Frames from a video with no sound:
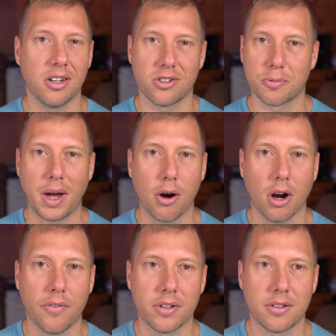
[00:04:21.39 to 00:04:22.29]
it'll just
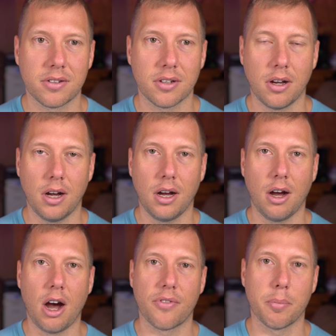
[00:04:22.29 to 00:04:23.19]
power
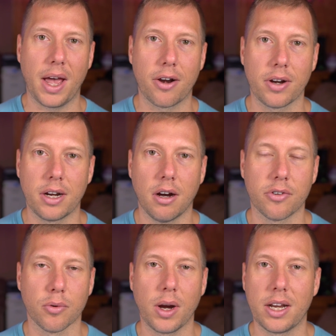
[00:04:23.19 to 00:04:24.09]
off the battery
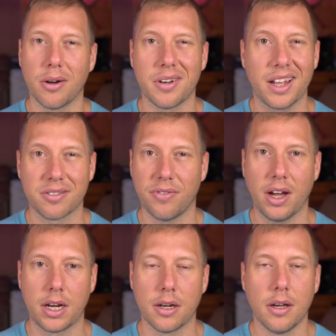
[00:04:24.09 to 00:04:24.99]
of your radio, and that's
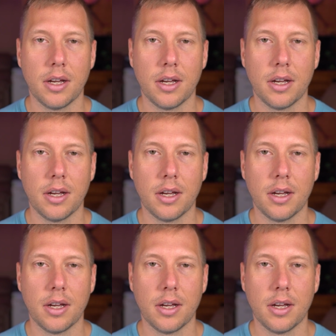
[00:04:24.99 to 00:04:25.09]
fine.